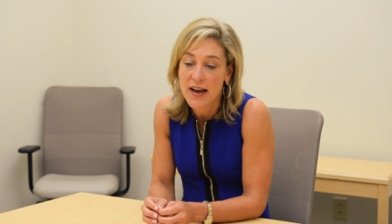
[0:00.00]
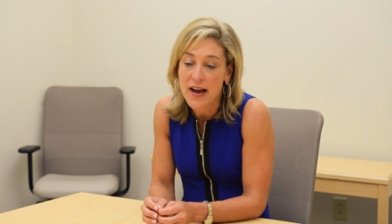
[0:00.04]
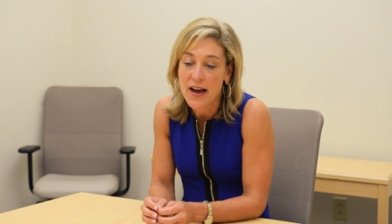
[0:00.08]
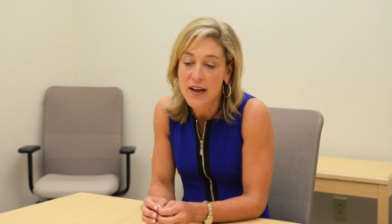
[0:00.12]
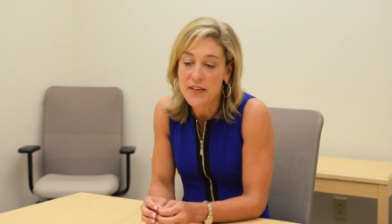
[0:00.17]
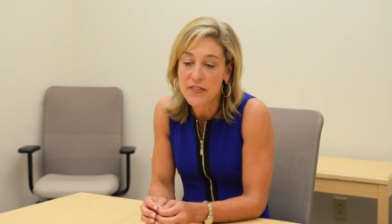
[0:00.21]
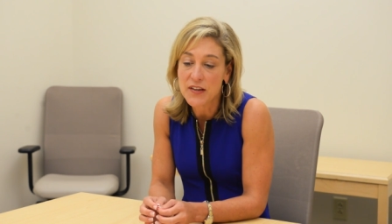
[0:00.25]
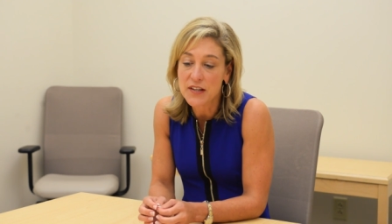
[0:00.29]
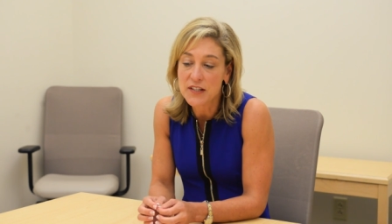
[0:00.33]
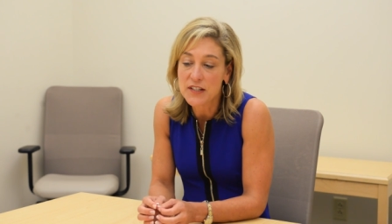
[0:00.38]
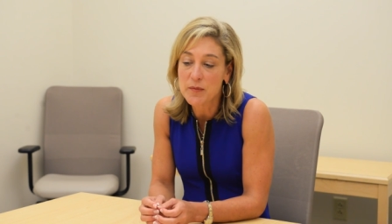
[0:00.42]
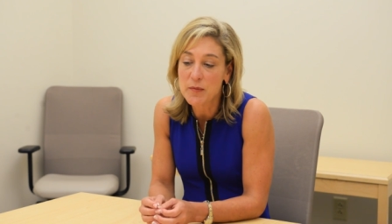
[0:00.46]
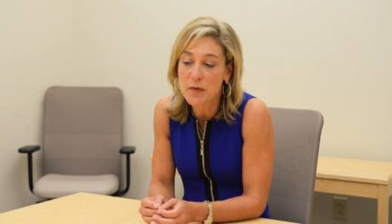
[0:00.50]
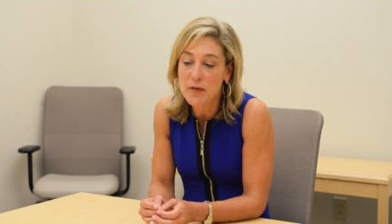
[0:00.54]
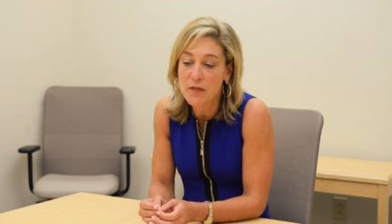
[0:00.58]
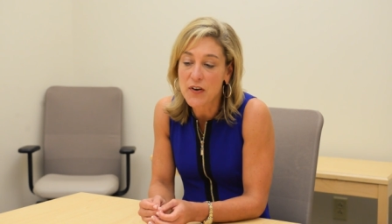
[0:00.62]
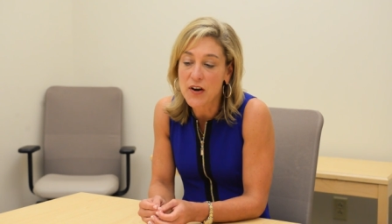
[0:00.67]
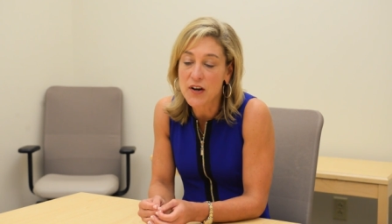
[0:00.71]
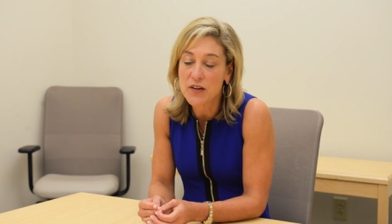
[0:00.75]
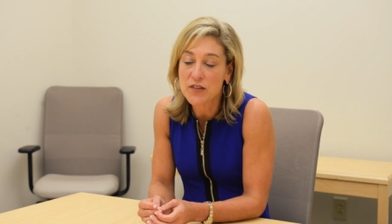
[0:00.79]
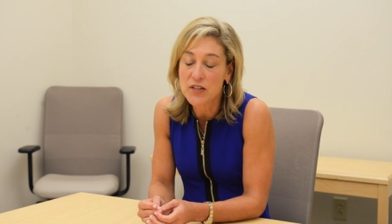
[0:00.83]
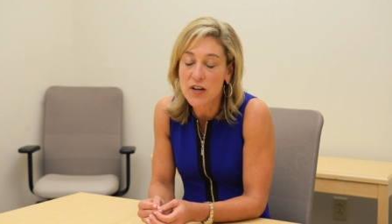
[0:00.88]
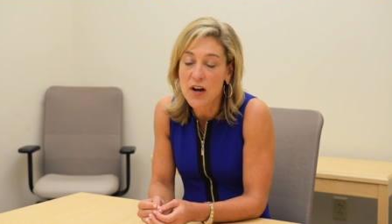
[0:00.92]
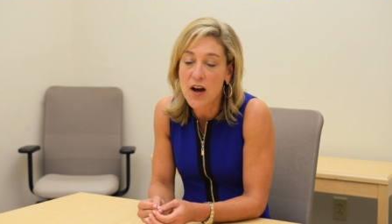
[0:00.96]
I think some of
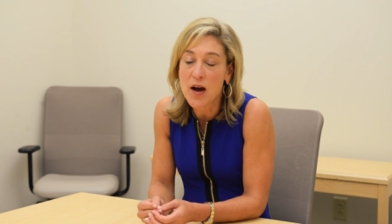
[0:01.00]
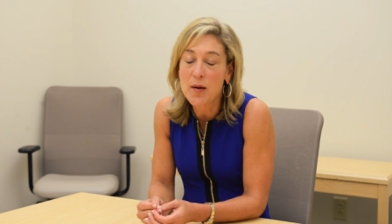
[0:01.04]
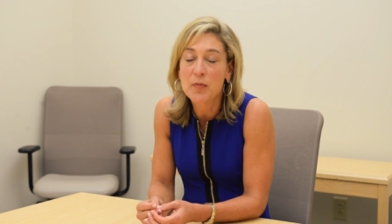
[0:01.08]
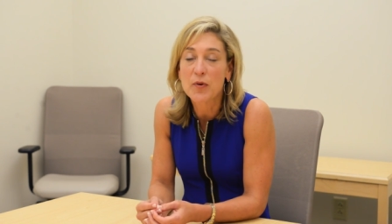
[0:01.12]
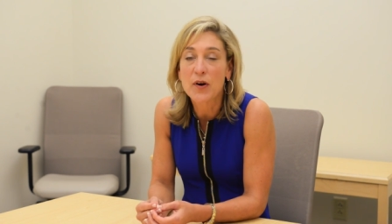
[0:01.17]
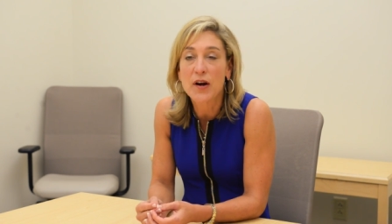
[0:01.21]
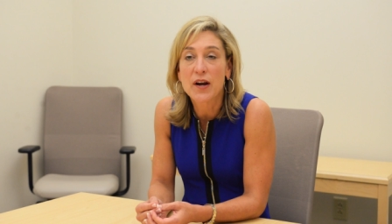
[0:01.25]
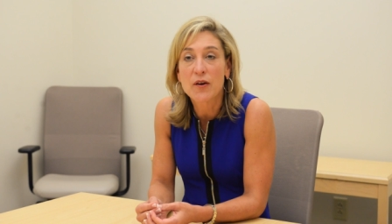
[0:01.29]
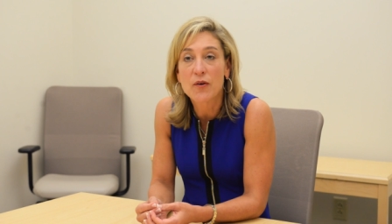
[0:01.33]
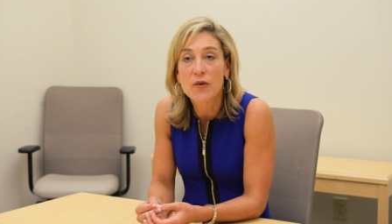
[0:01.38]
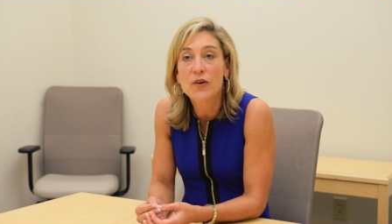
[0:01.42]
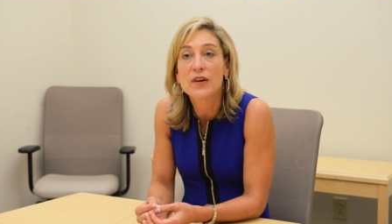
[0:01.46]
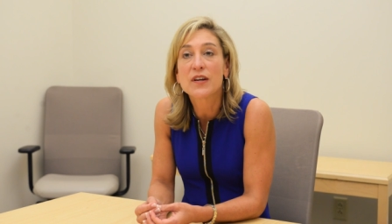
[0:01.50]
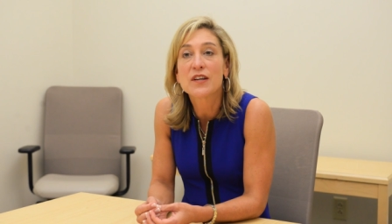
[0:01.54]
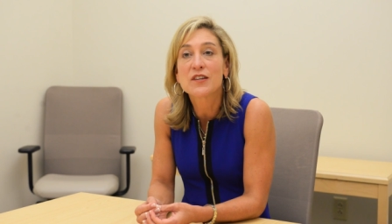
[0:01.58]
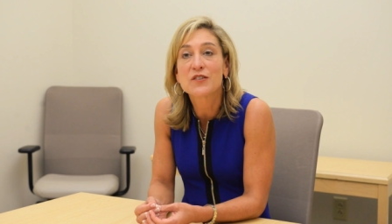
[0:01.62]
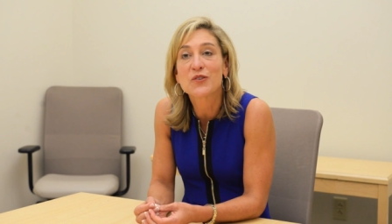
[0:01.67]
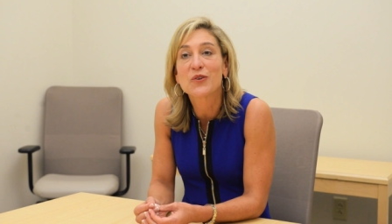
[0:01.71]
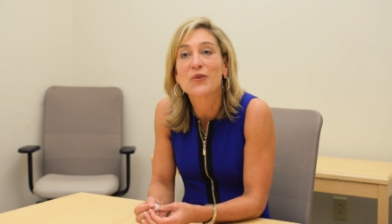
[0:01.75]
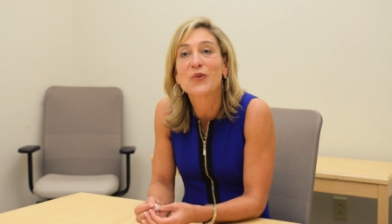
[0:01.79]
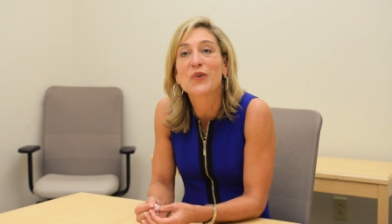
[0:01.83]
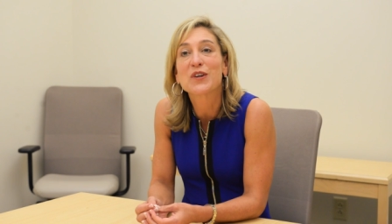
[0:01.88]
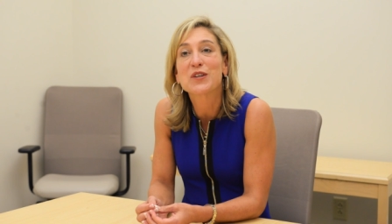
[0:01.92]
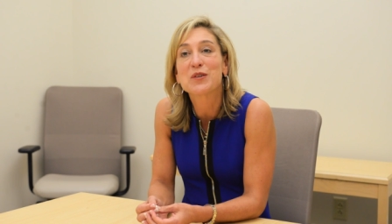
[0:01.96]
our top
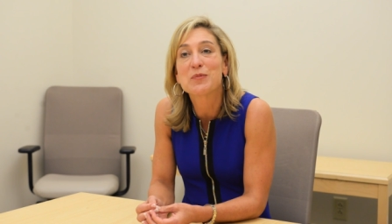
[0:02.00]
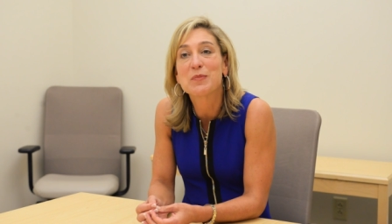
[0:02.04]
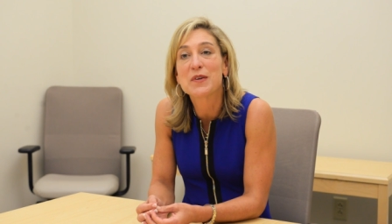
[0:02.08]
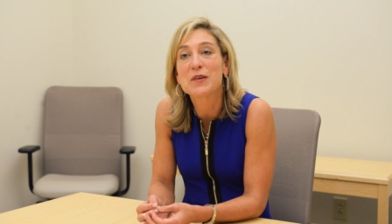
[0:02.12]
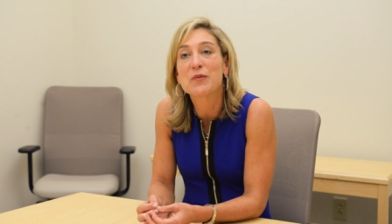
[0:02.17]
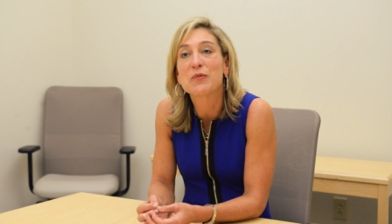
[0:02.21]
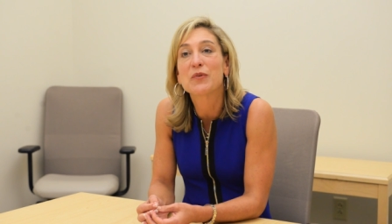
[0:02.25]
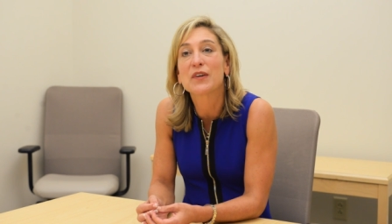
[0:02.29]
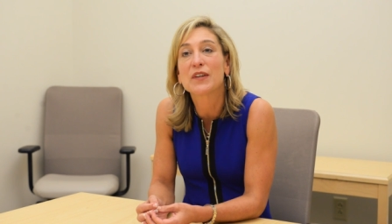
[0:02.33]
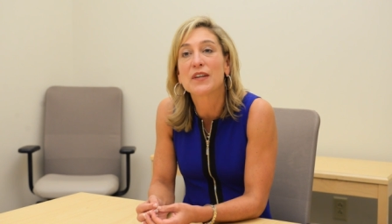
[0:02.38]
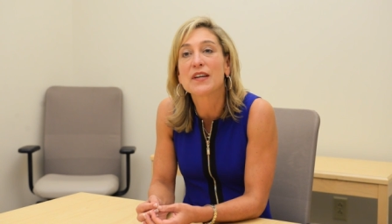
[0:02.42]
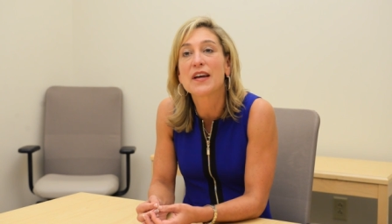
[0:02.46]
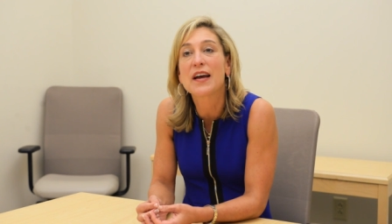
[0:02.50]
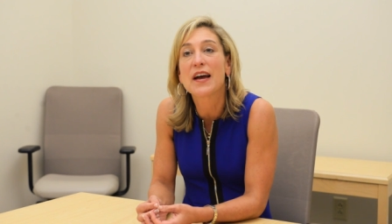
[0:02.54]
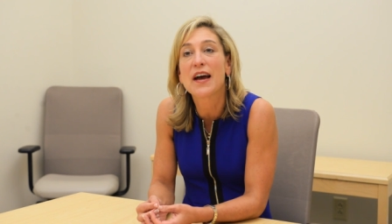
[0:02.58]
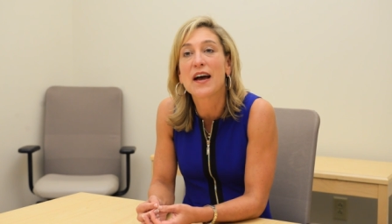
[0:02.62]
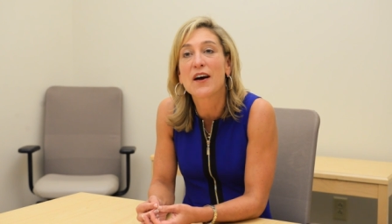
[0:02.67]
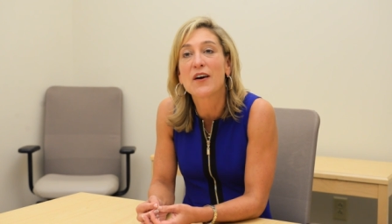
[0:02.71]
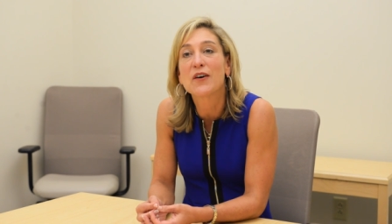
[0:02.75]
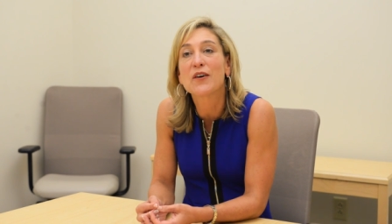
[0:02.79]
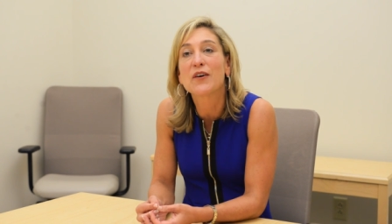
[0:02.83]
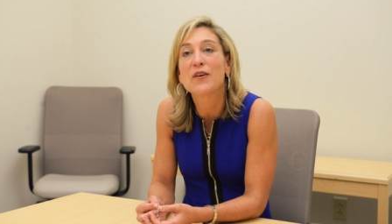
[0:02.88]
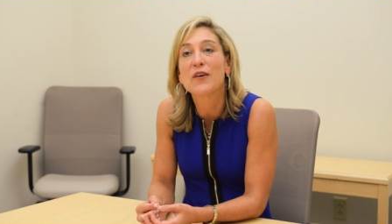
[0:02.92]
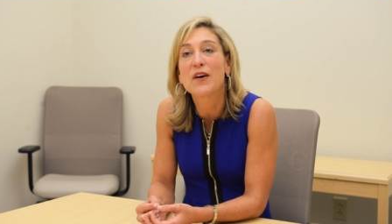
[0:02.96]
priorities are going to be really
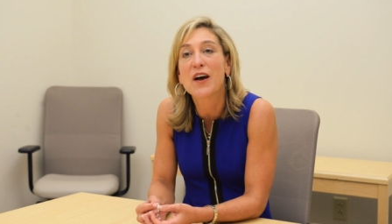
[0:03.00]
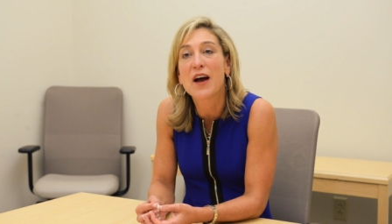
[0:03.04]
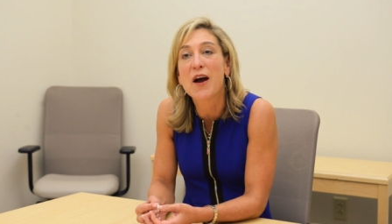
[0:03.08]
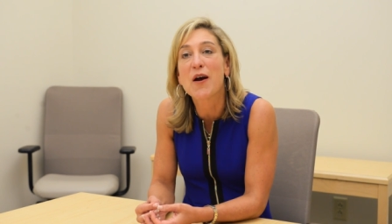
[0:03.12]
how